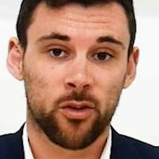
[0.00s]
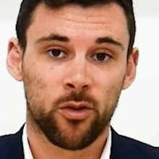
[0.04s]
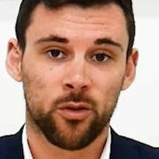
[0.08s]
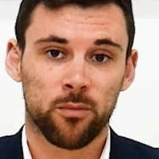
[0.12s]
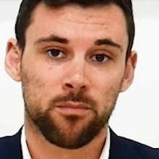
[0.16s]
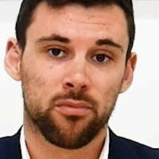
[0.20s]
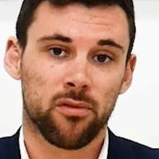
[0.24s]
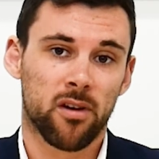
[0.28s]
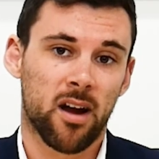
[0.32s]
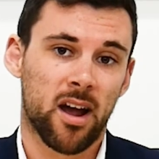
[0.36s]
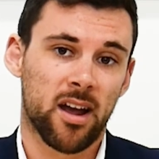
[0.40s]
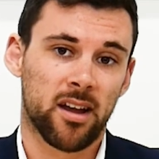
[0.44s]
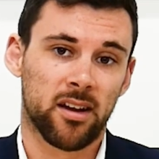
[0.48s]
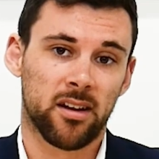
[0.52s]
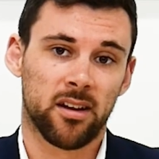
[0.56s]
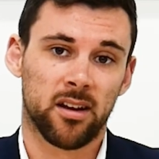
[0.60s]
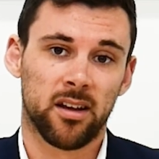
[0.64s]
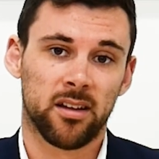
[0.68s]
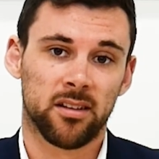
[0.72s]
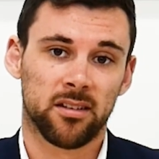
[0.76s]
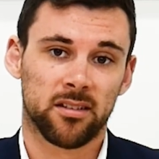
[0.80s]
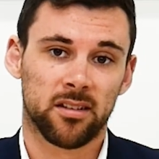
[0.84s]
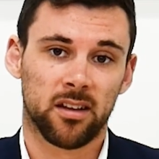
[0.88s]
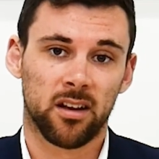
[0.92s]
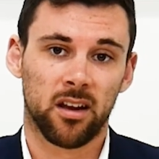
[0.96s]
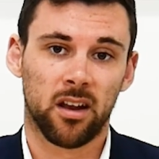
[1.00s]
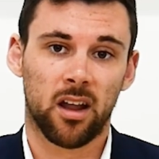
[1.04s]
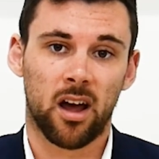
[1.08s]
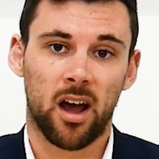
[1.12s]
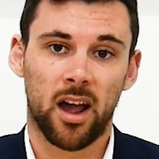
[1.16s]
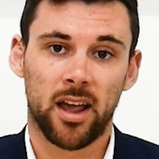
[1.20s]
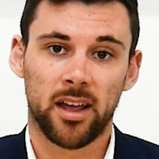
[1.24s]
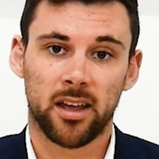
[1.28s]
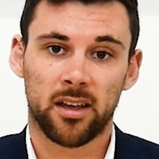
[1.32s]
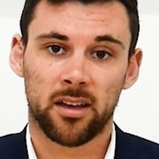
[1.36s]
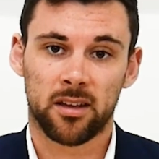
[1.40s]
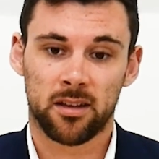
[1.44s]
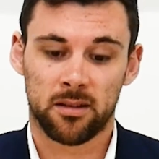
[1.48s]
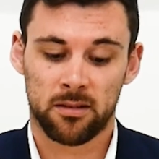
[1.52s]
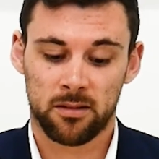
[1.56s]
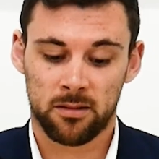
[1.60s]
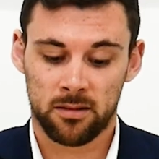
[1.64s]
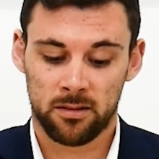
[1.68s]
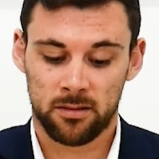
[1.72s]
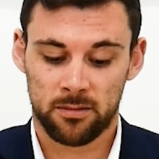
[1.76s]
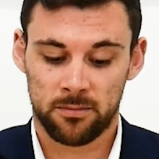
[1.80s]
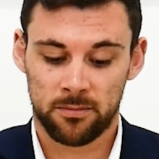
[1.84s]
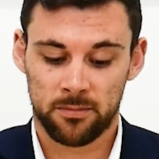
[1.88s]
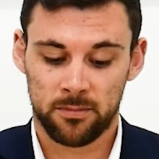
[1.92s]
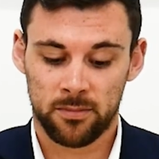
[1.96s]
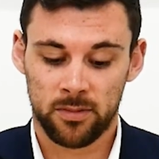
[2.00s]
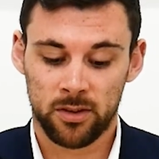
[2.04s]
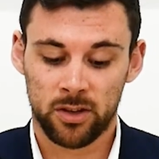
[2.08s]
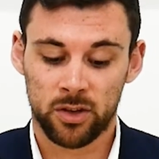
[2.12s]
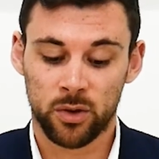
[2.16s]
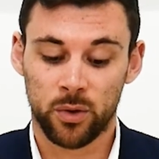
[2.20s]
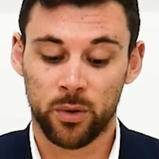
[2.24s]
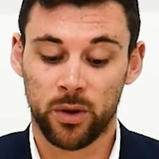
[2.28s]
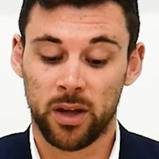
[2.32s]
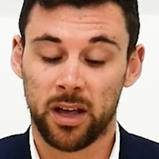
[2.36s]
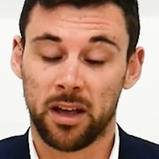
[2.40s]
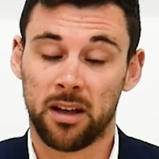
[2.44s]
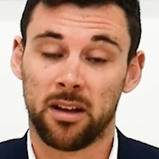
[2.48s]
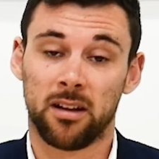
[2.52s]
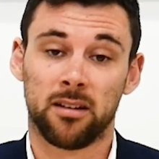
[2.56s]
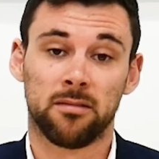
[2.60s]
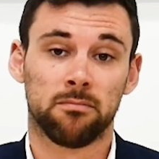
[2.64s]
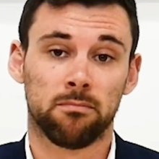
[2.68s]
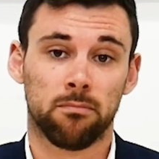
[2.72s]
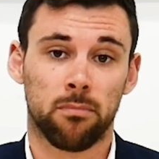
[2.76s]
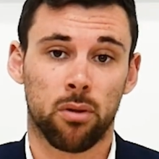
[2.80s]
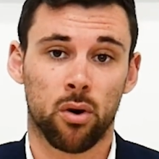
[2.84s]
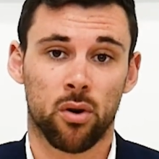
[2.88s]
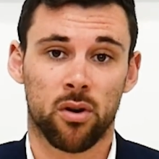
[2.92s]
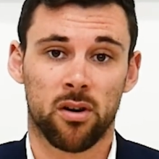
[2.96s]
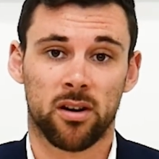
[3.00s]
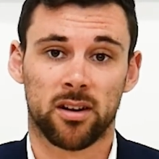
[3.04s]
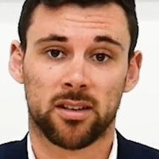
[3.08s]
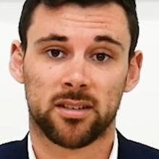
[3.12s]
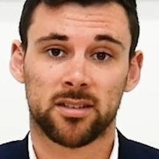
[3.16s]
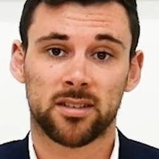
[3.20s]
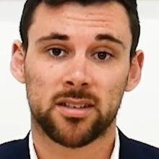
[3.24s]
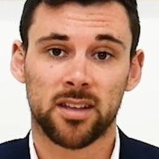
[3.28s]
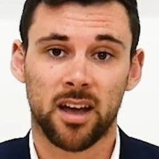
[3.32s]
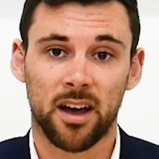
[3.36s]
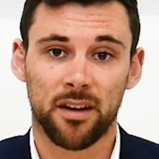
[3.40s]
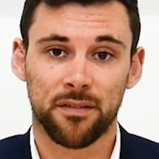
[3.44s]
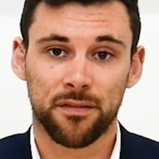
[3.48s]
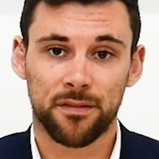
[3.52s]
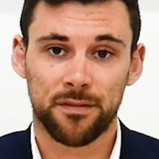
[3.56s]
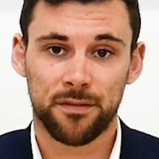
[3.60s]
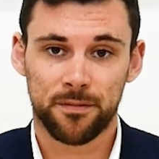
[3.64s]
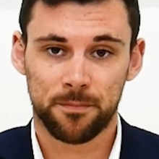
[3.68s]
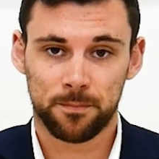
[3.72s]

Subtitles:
your brain into doing boring stuff.